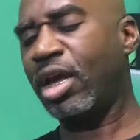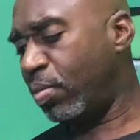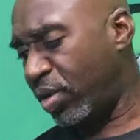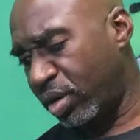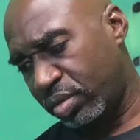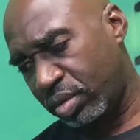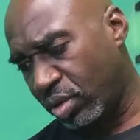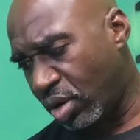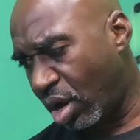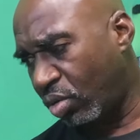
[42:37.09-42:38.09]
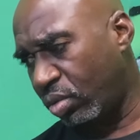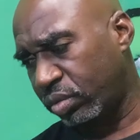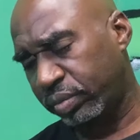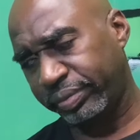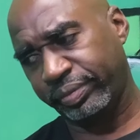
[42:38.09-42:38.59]
Yeah, but you
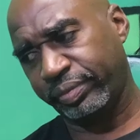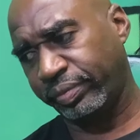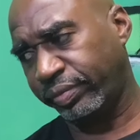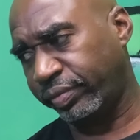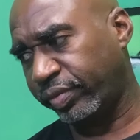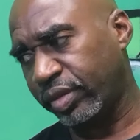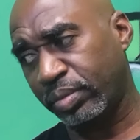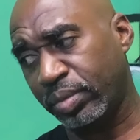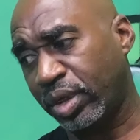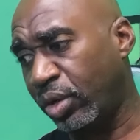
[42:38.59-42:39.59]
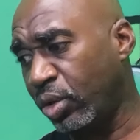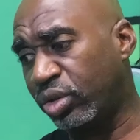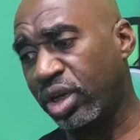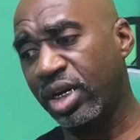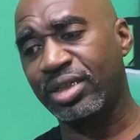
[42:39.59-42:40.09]
know, but
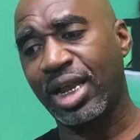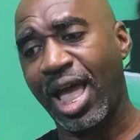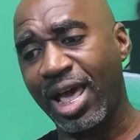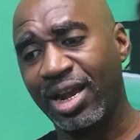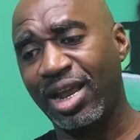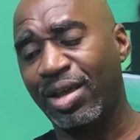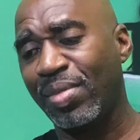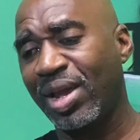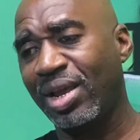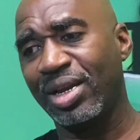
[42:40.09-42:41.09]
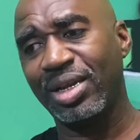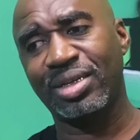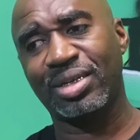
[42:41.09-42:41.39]
Houston is out of there, man.